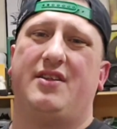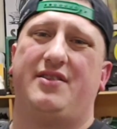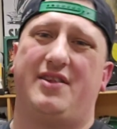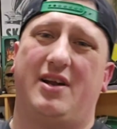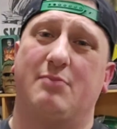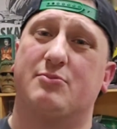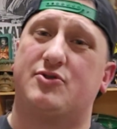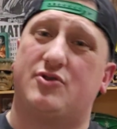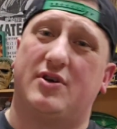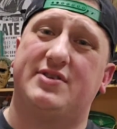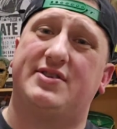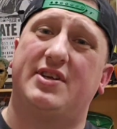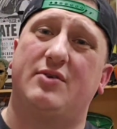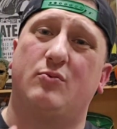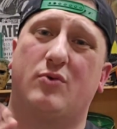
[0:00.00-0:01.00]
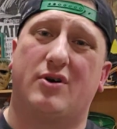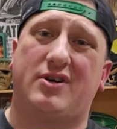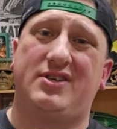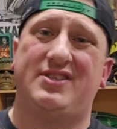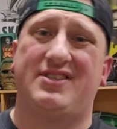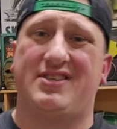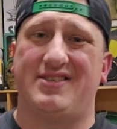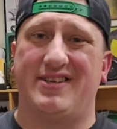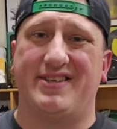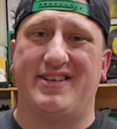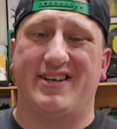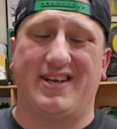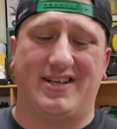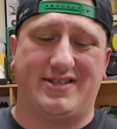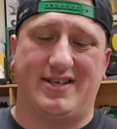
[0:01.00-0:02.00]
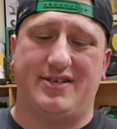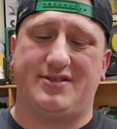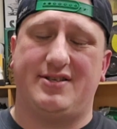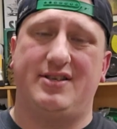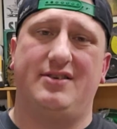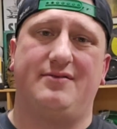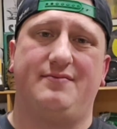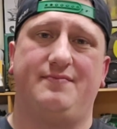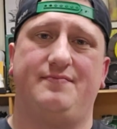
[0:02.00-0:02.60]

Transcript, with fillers: that I'm trusting works because I did not test it.